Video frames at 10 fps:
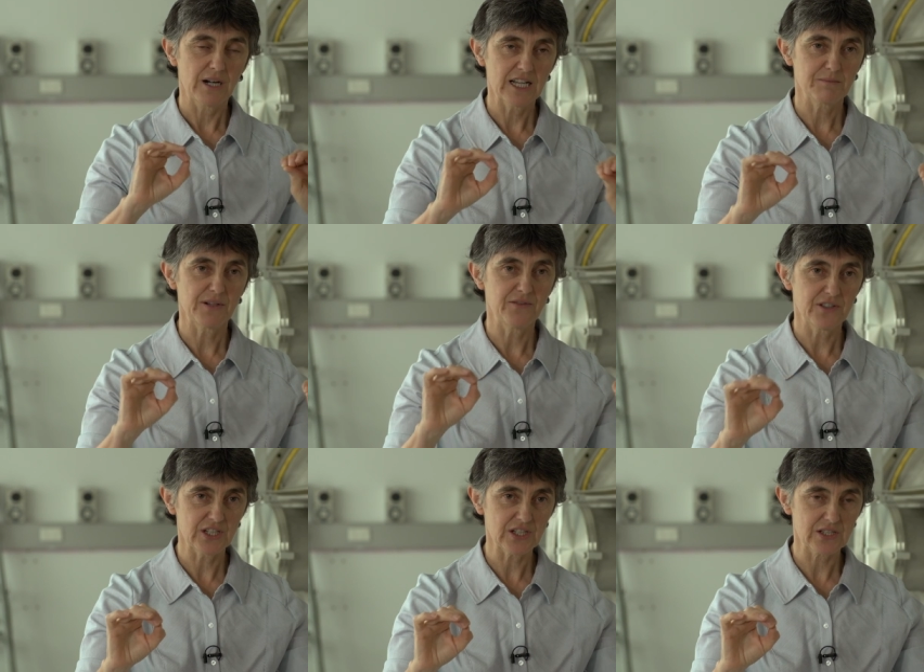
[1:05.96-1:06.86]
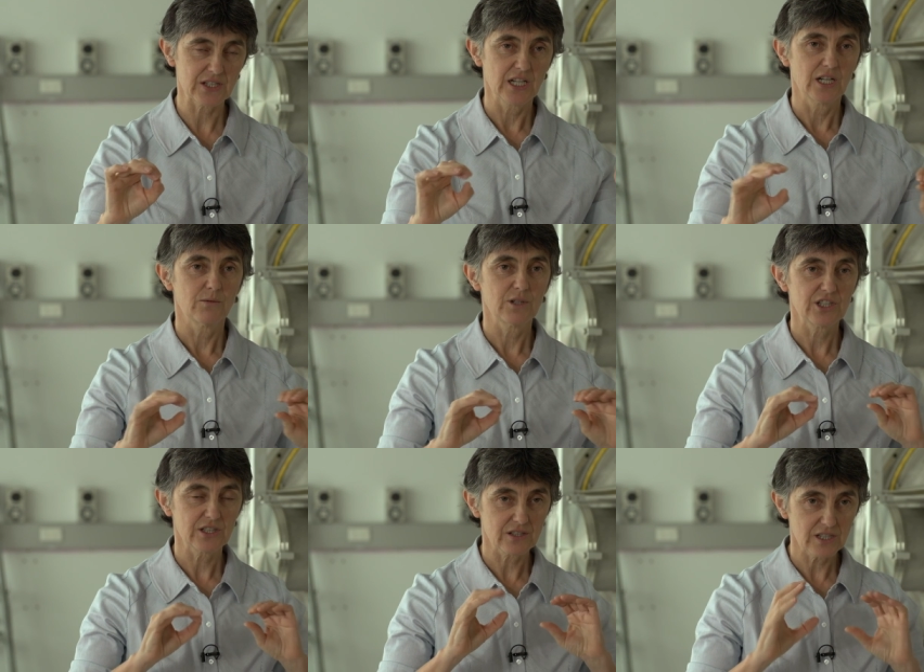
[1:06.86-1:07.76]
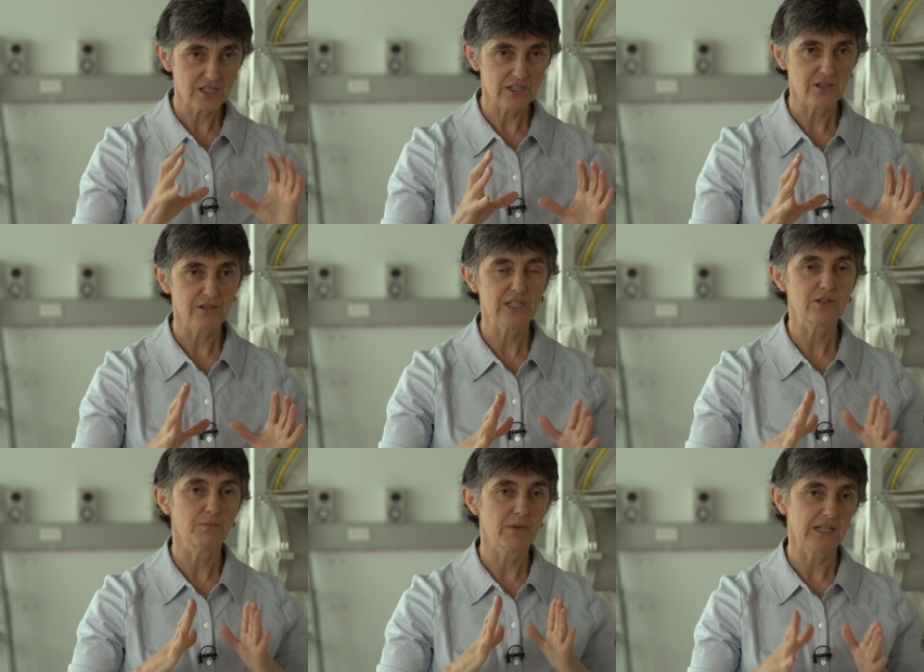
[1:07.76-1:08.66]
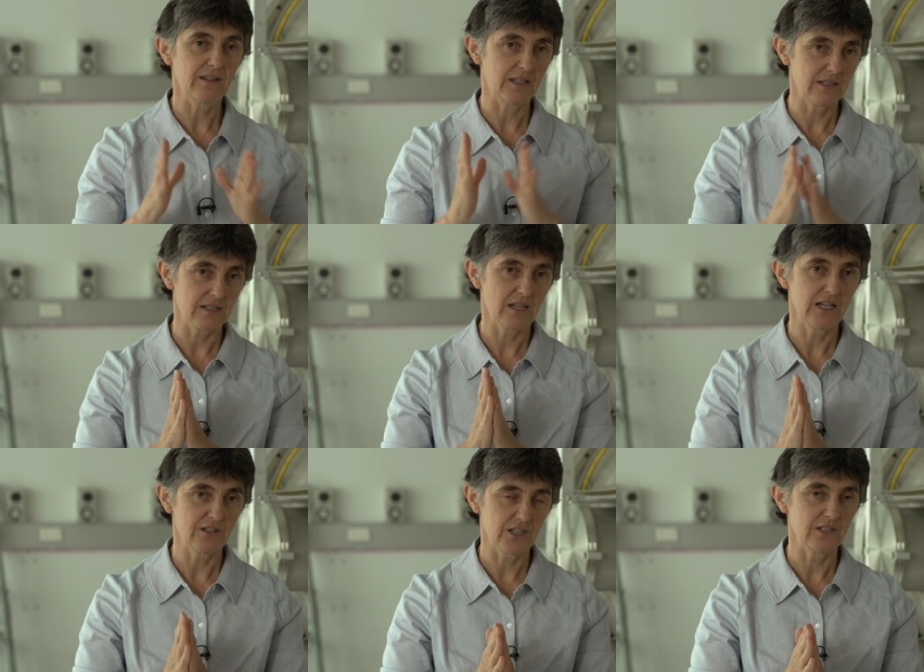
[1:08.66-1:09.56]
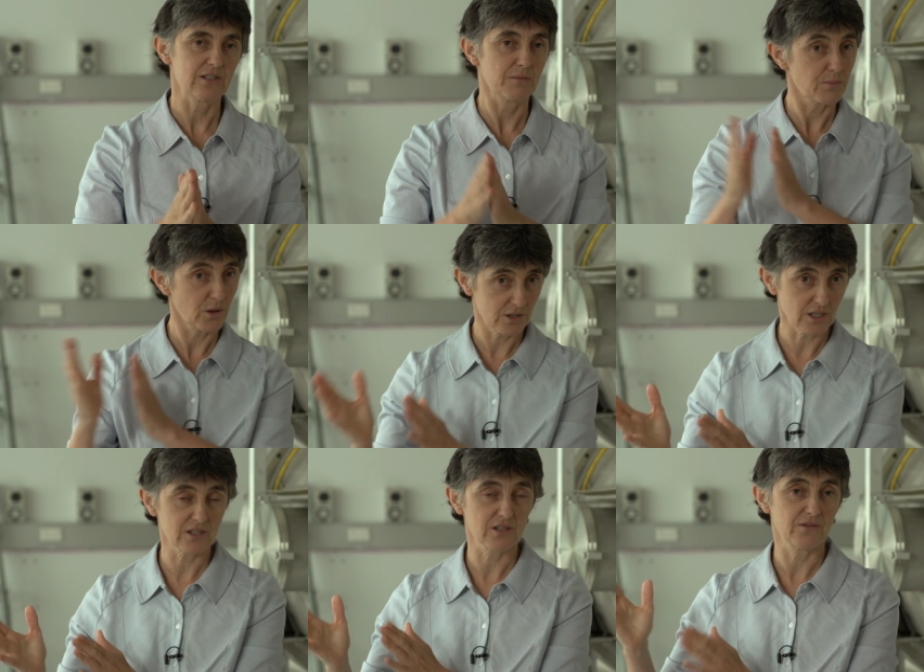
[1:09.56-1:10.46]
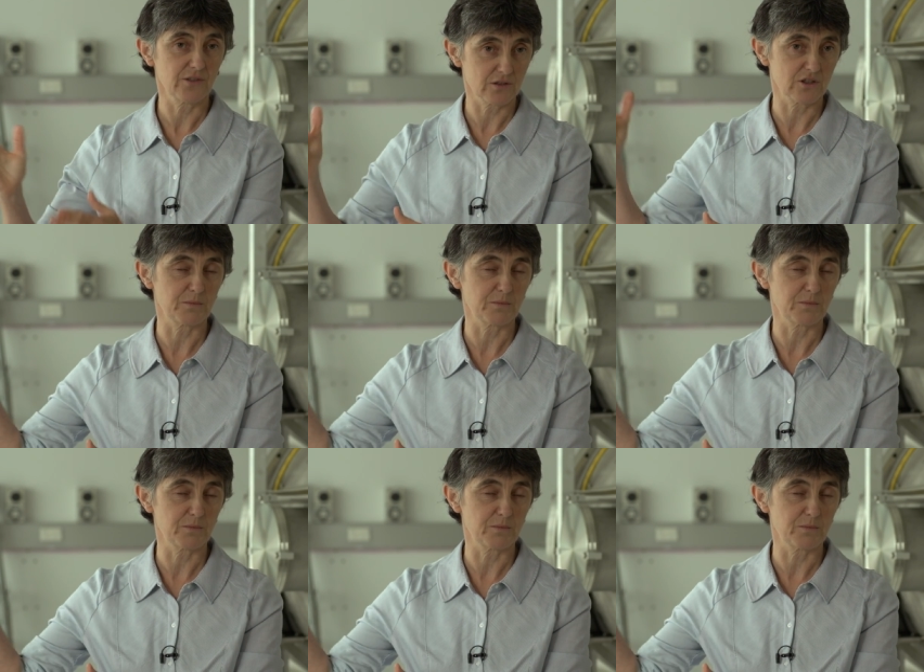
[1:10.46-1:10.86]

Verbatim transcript: plasma physics, which is necessary to make these engines products for the